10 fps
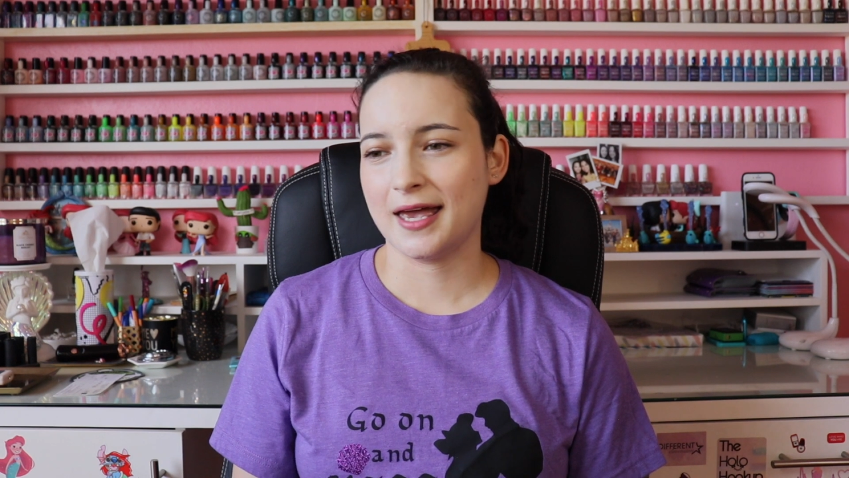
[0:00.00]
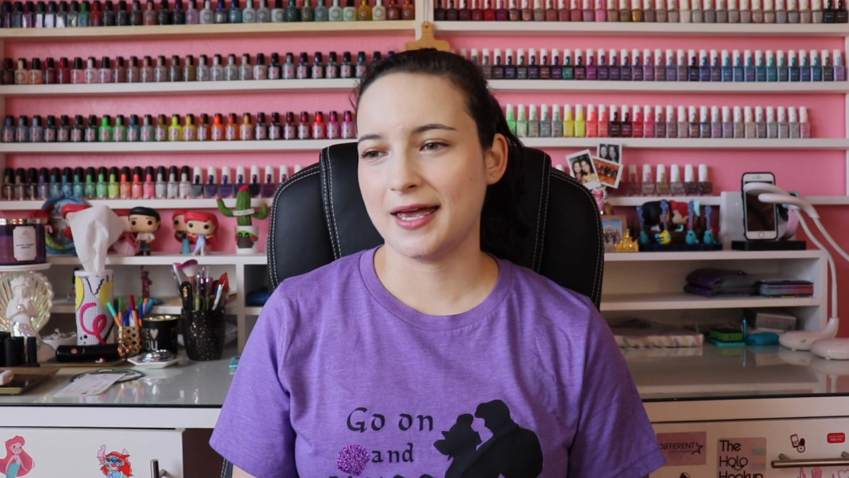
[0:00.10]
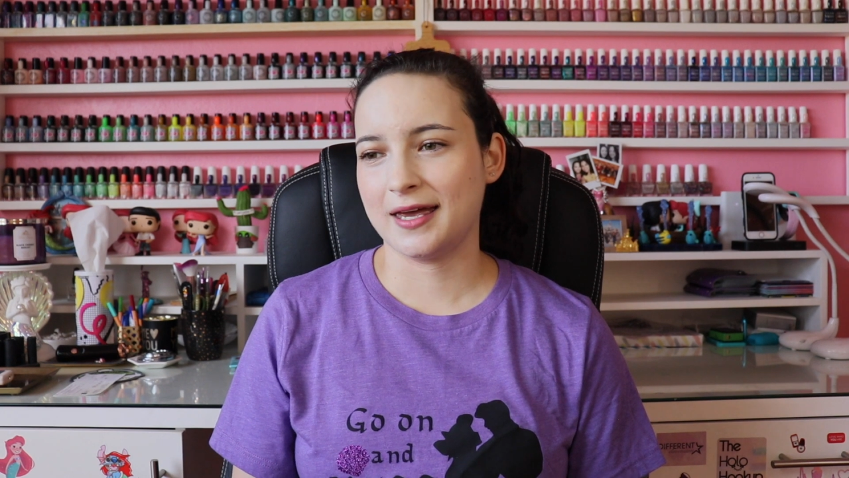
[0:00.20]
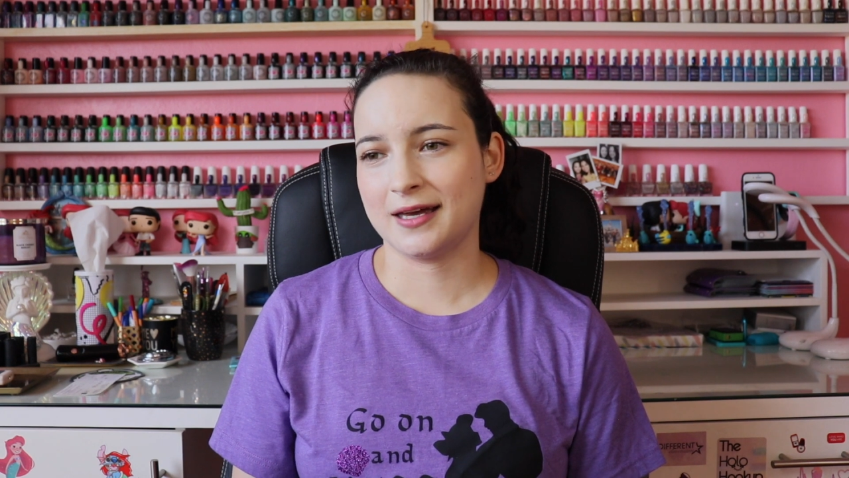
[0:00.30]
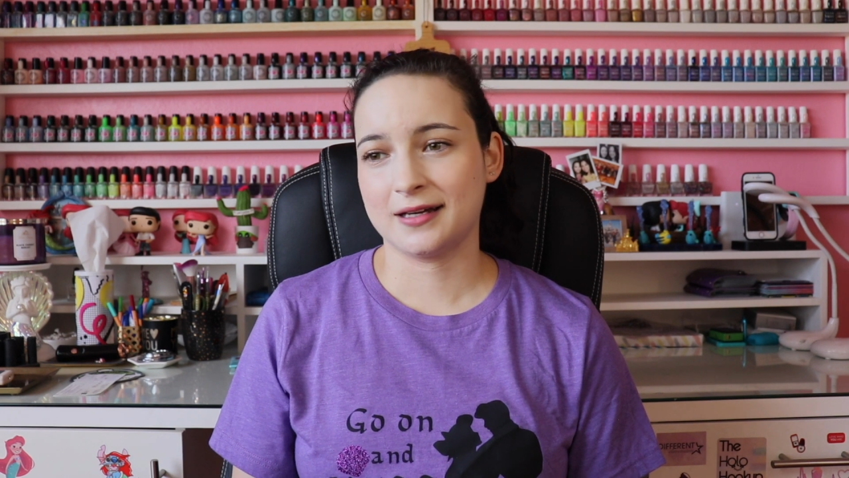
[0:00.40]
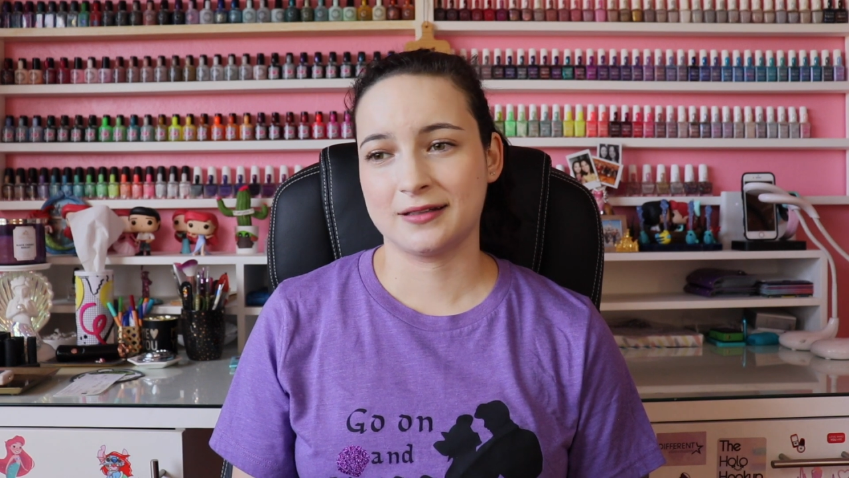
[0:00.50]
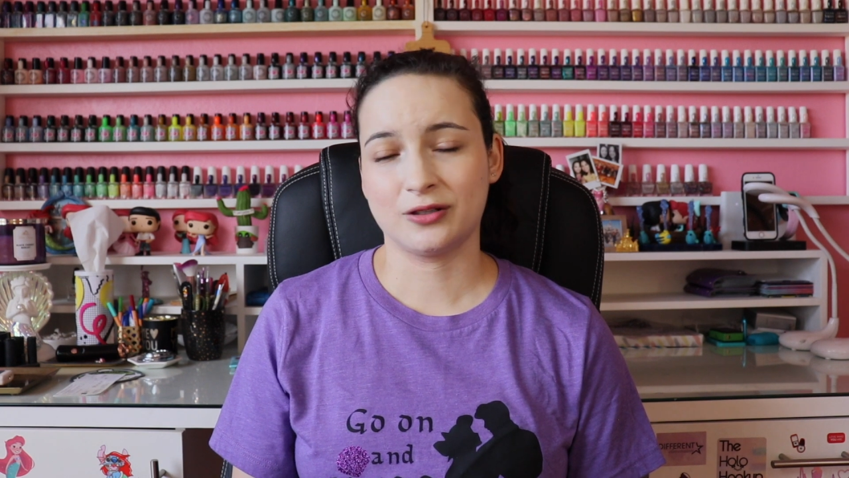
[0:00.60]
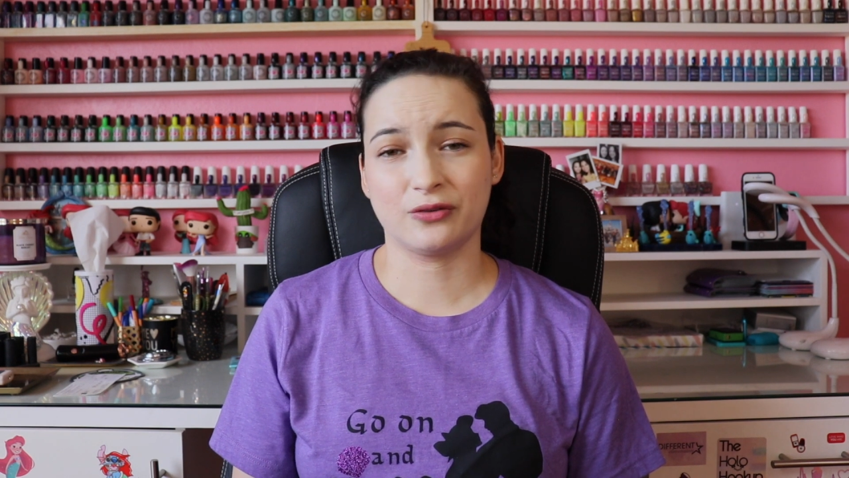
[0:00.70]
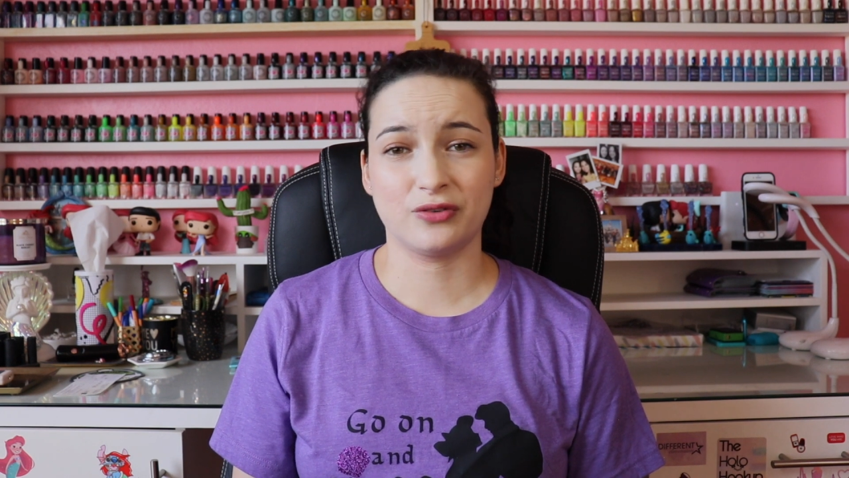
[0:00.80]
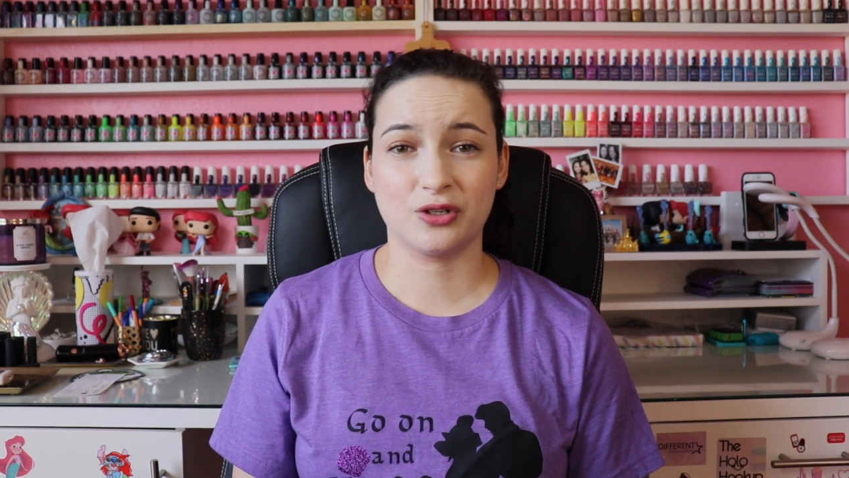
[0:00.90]
and
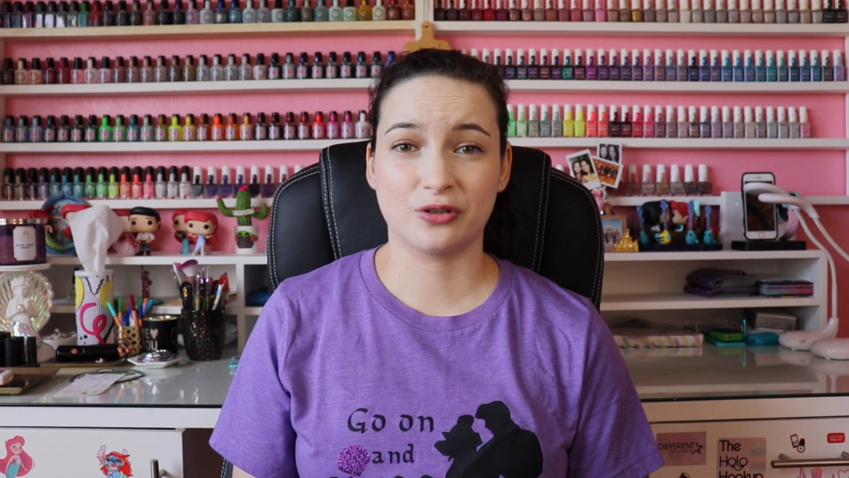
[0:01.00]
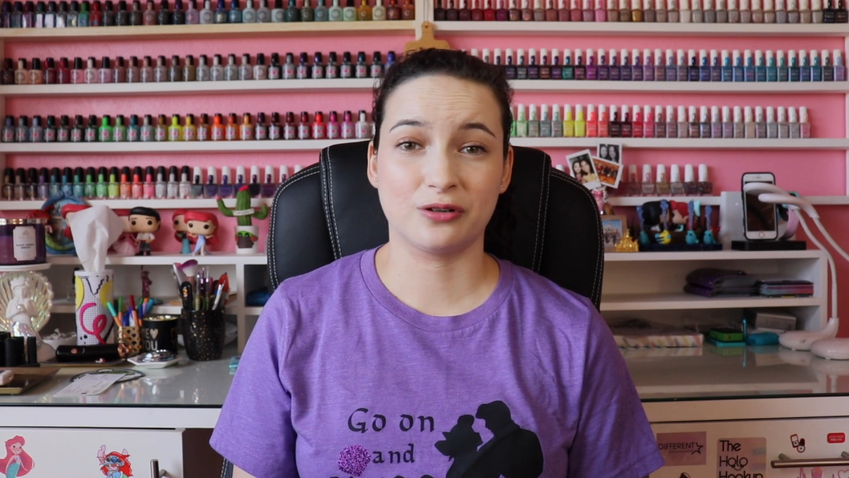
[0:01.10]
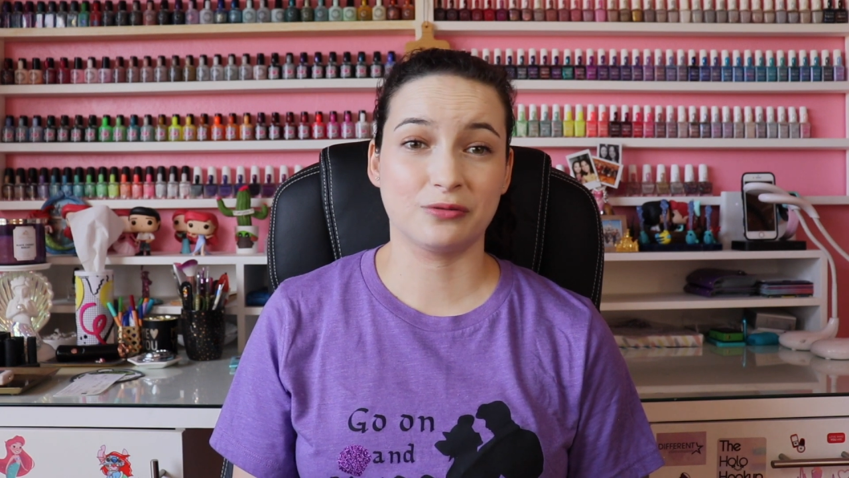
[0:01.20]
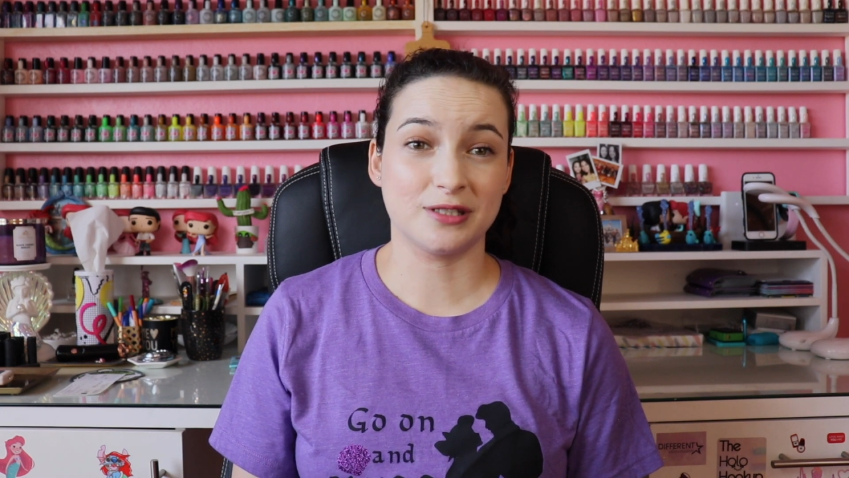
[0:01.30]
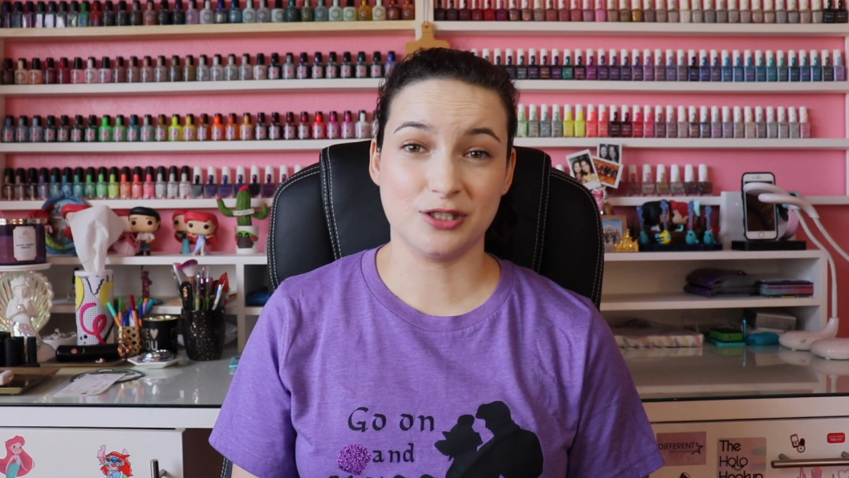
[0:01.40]
of your